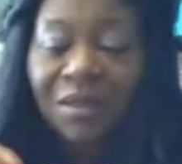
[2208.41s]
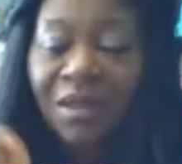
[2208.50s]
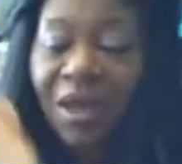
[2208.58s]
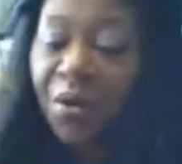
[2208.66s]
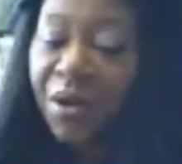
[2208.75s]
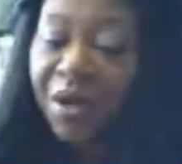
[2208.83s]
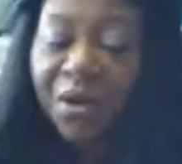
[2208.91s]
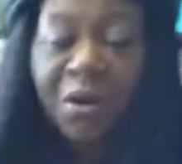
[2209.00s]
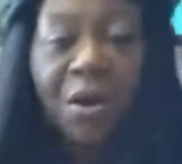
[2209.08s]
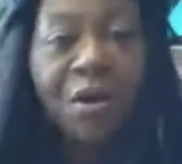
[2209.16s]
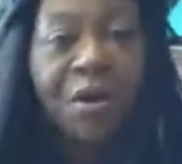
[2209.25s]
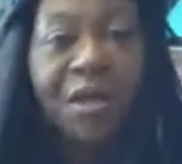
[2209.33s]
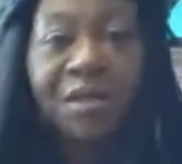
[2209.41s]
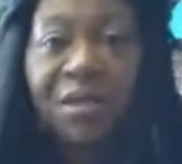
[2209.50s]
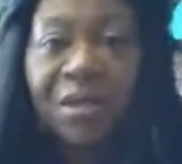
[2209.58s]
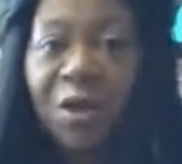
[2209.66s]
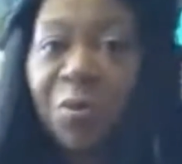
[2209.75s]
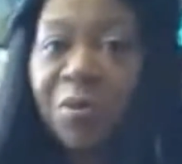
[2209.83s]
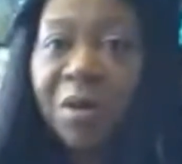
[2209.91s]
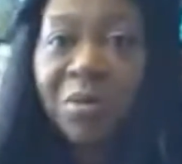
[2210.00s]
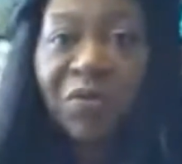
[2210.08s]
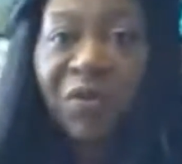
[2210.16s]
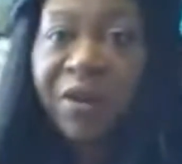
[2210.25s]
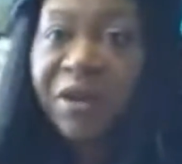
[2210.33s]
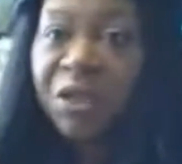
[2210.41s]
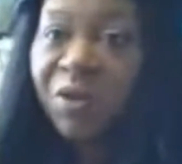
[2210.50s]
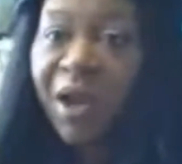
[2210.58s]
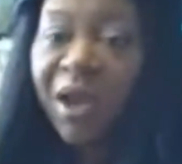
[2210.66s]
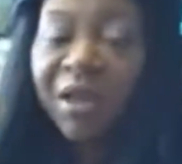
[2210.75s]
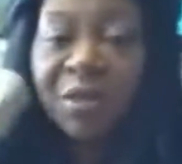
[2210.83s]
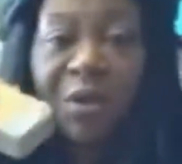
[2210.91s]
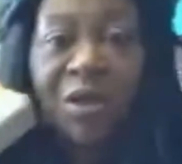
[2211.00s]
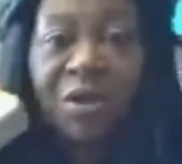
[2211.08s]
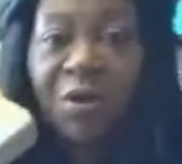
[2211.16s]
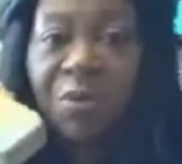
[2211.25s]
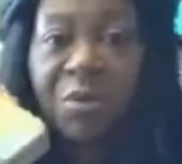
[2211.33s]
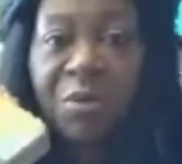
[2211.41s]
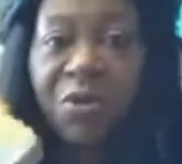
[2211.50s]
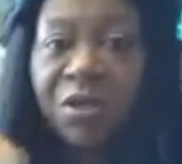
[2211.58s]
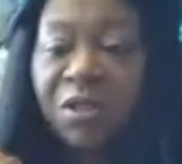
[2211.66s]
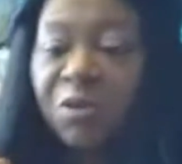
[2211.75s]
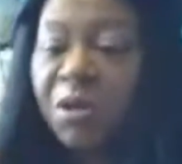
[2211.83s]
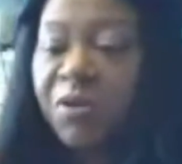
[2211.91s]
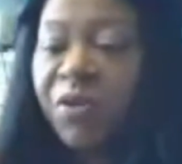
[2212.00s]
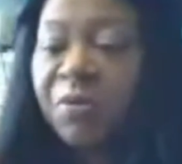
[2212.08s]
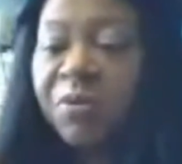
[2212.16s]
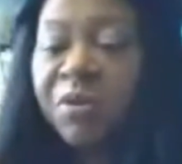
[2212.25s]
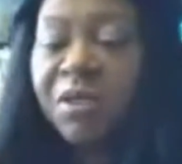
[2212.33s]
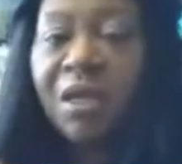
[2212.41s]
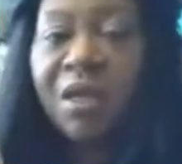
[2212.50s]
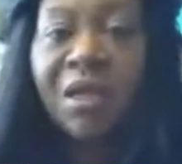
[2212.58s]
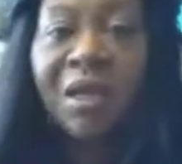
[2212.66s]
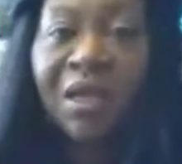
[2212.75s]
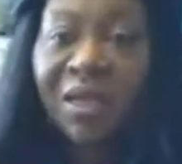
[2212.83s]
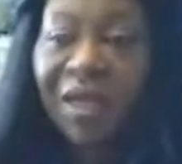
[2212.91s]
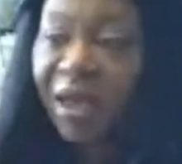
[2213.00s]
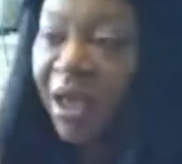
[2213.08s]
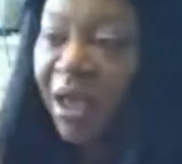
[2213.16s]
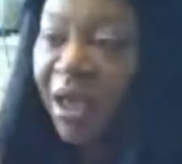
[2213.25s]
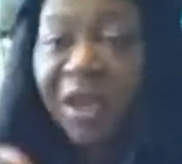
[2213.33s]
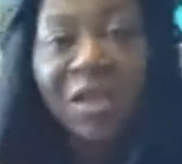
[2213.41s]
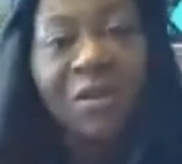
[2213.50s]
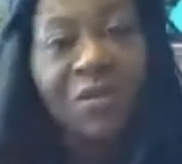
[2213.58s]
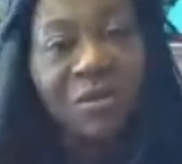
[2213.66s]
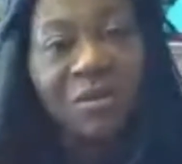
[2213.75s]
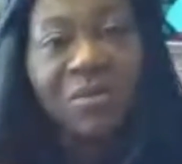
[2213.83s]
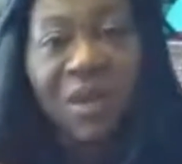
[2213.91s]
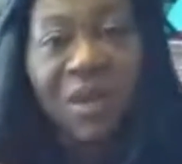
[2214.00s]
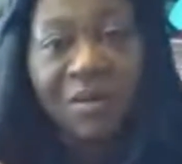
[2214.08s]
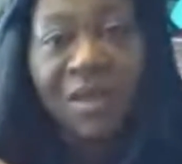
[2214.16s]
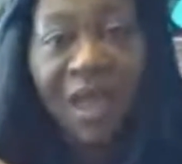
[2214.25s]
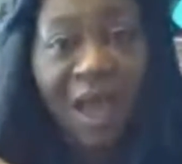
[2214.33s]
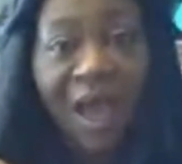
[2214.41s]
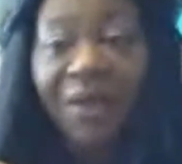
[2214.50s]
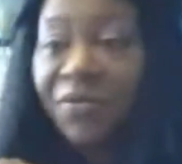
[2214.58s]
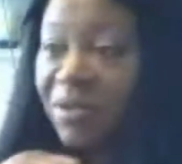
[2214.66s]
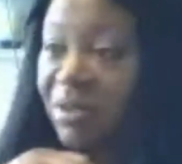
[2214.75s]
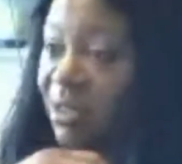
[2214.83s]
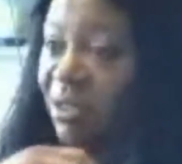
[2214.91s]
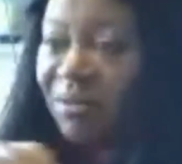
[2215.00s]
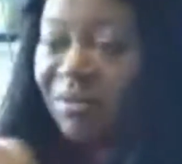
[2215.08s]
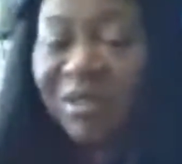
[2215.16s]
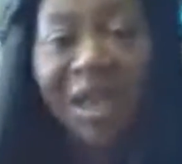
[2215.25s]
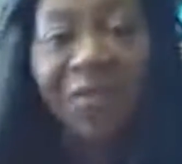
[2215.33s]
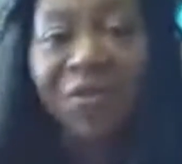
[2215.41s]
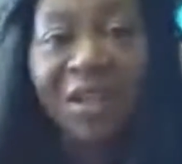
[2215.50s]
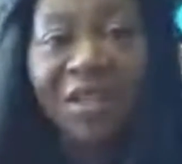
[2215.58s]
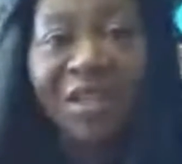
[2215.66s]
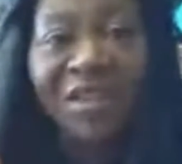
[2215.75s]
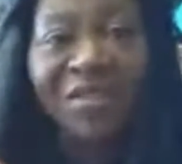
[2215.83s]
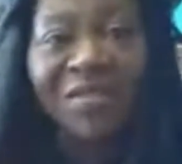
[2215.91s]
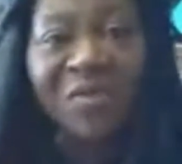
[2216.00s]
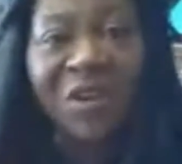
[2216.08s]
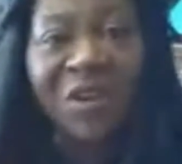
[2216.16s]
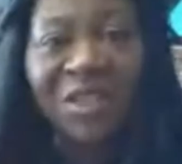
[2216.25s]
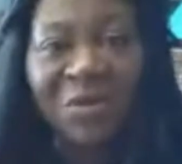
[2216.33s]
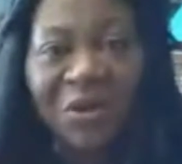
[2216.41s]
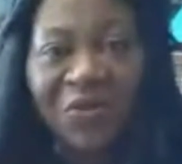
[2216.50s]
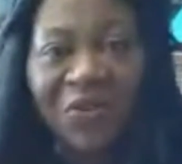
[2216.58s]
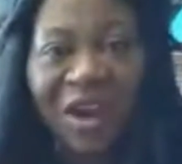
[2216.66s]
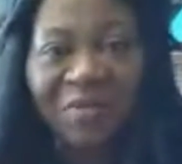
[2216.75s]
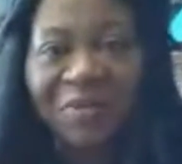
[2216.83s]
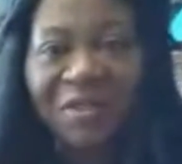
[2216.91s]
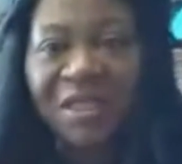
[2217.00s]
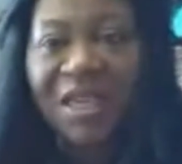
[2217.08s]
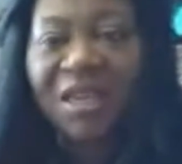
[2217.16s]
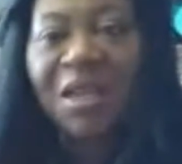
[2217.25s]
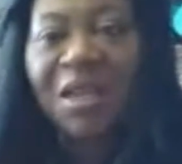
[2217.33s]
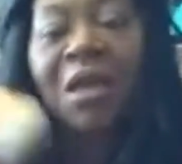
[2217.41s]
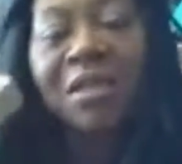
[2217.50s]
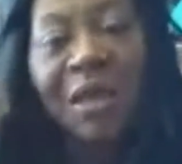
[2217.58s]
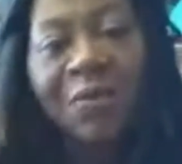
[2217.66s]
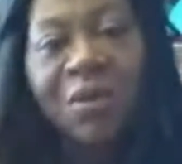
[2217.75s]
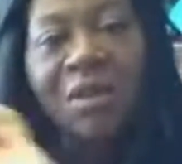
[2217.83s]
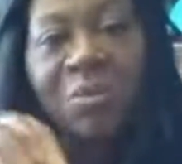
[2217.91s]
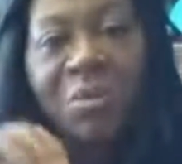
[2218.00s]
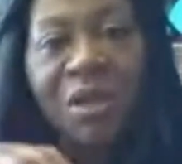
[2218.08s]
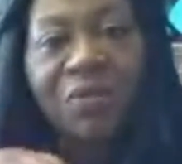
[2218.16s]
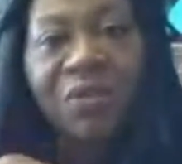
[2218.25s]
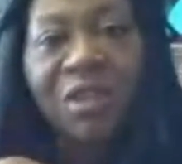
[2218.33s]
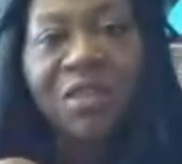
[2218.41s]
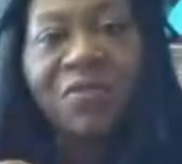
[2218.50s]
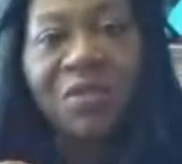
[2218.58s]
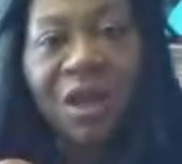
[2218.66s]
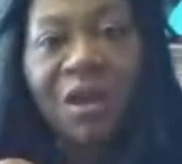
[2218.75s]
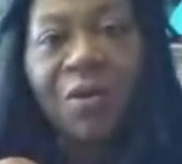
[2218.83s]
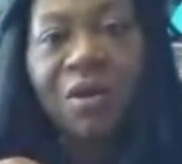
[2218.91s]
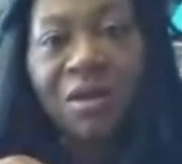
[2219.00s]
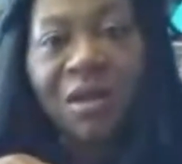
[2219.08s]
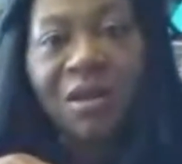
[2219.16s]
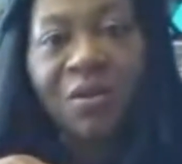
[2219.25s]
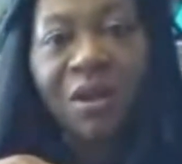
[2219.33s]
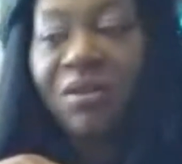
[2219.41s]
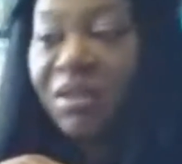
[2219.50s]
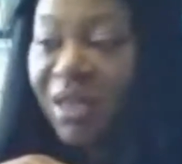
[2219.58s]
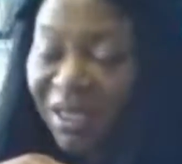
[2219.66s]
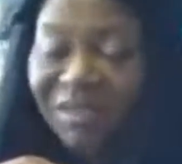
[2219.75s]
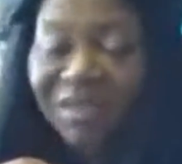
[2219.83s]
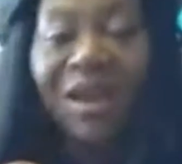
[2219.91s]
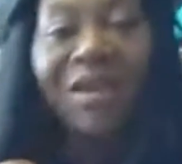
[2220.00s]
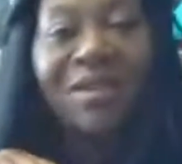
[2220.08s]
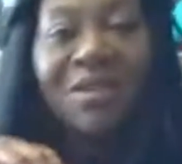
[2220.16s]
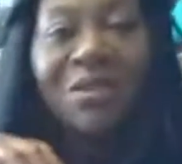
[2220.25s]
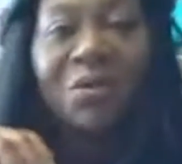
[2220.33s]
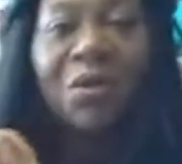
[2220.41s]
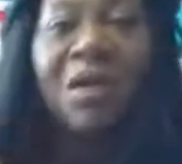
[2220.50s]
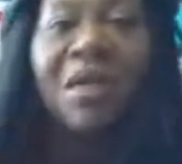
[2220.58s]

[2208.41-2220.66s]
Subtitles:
Coconut oil in soap can be very dry, and that's why you don't put more than 25%. Now, have I used yeah, I've definitely used more than 25% because I want the benefits of the coconut oil. Yes, I do.